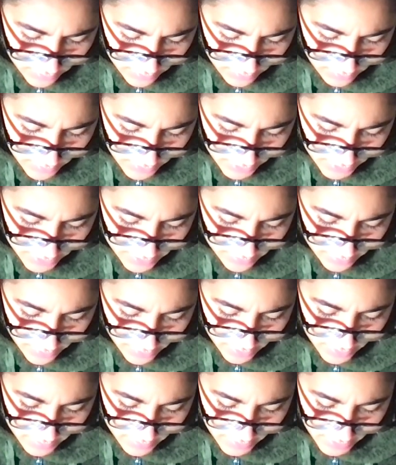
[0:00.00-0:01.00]

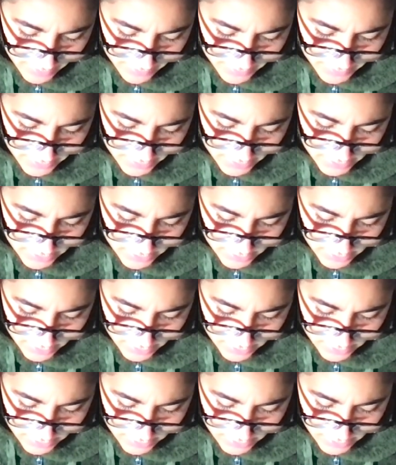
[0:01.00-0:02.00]
landmark Baptist
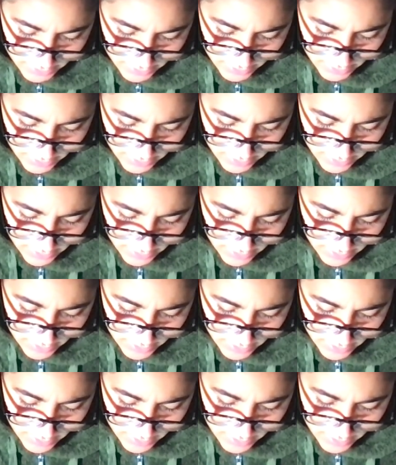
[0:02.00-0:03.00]
church.
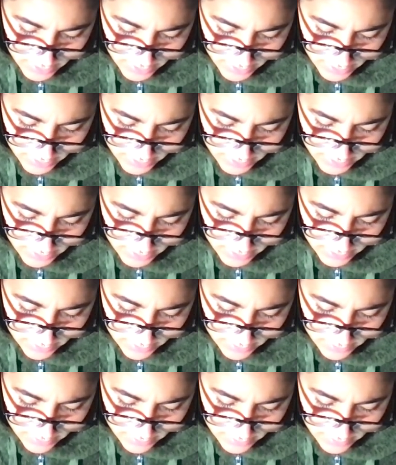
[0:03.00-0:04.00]
It
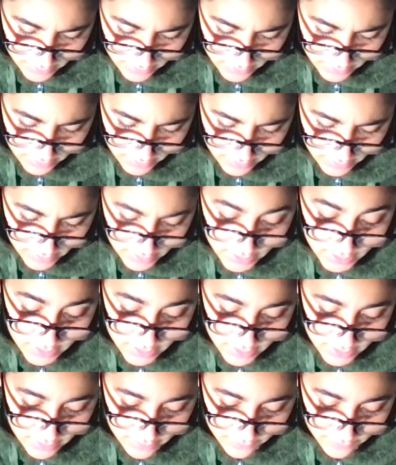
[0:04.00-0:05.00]

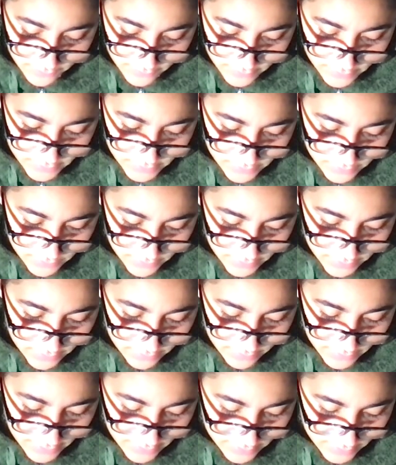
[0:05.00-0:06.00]
the first one
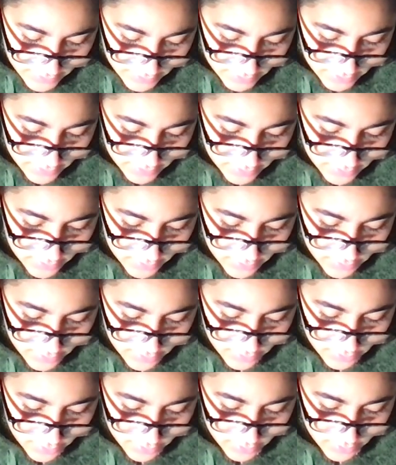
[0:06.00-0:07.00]
round here."
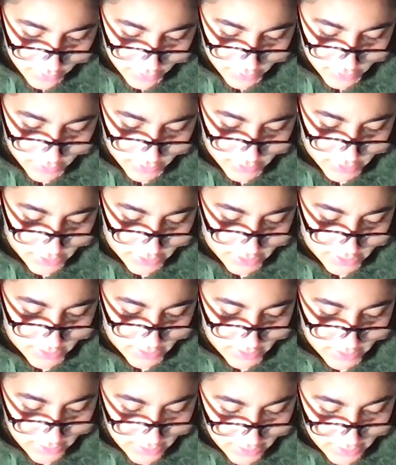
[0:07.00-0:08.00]
Cujo
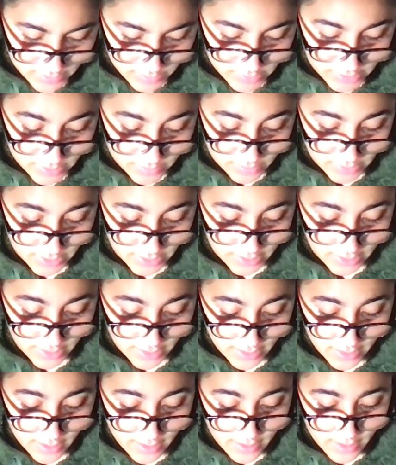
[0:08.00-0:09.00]
just dismissed me
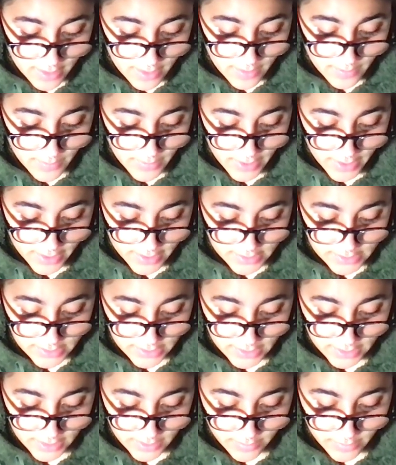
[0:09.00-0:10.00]
by
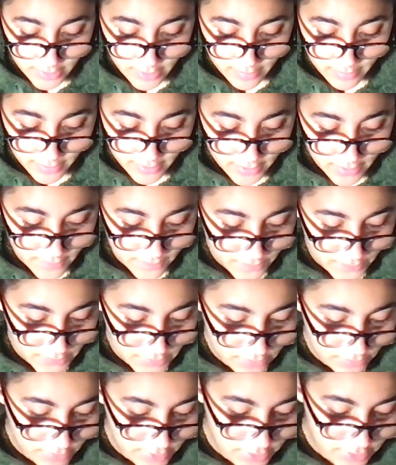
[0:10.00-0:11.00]
saying abruptly,
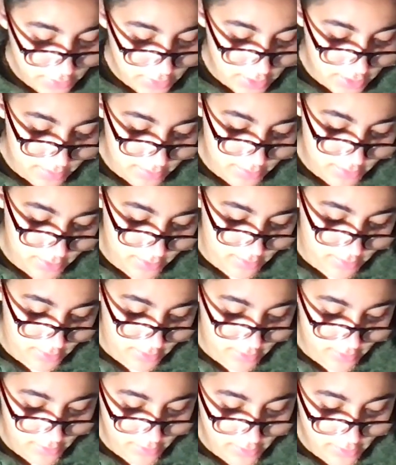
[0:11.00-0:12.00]
"When you come
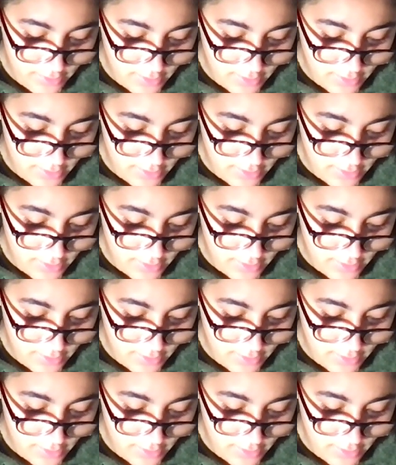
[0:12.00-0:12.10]
tomorrow,